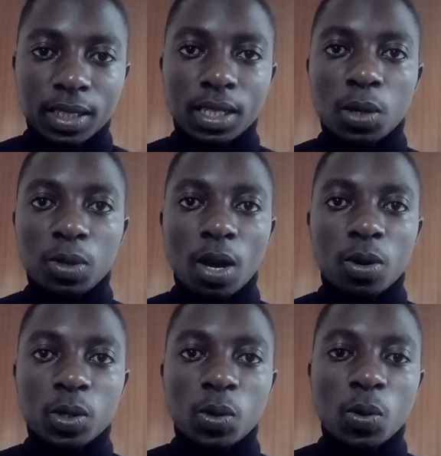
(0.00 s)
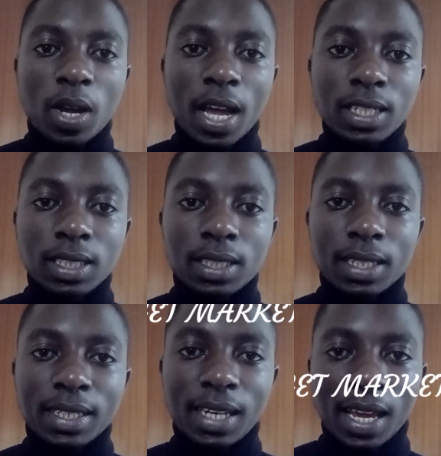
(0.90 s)
Then we are going to look at
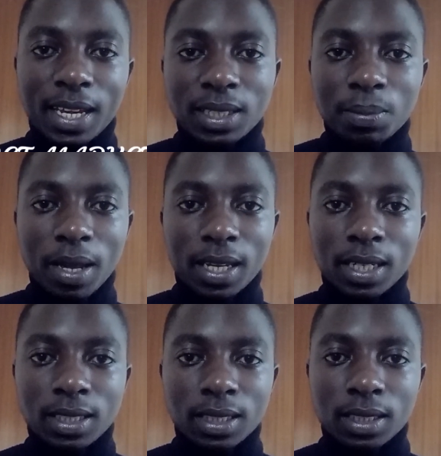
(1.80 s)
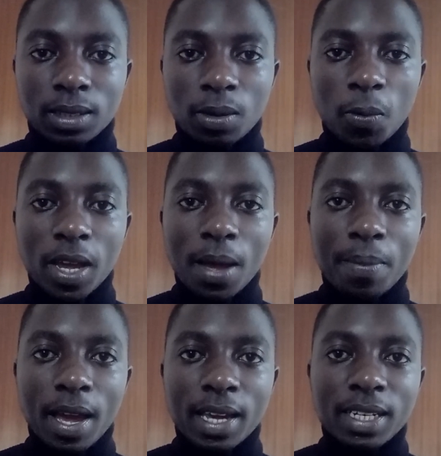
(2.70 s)
target market,
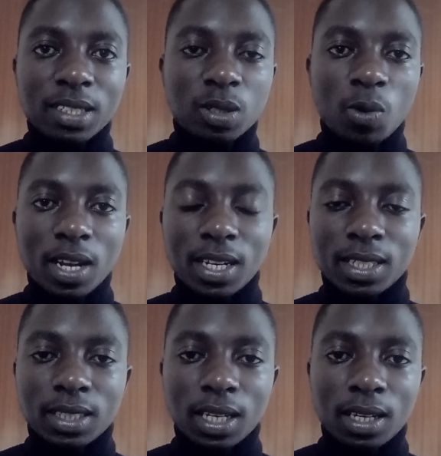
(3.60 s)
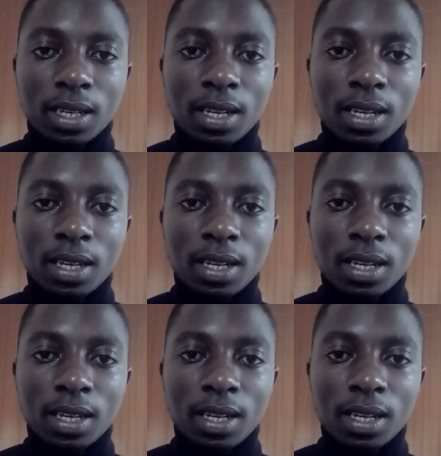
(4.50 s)
whereby the strategy,